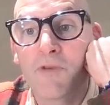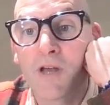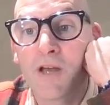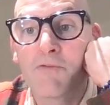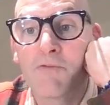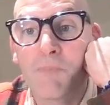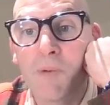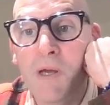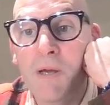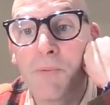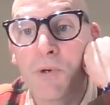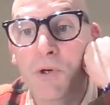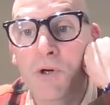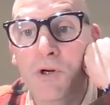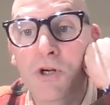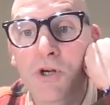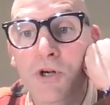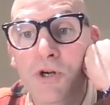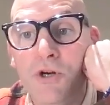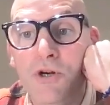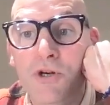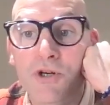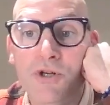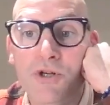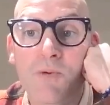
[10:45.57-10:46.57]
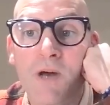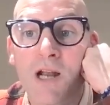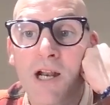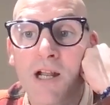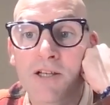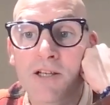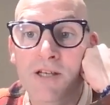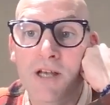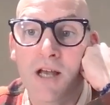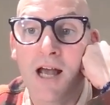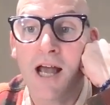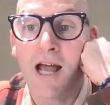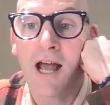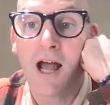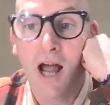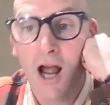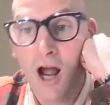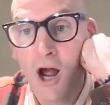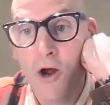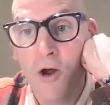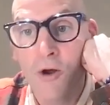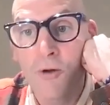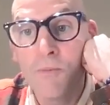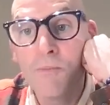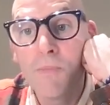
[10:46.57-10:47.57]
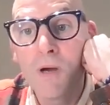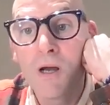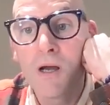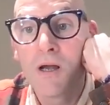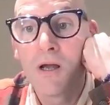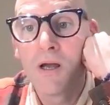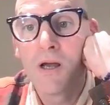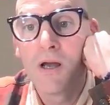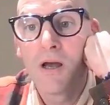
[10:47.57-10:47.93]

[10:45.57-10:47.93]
if people can cook as well as at home,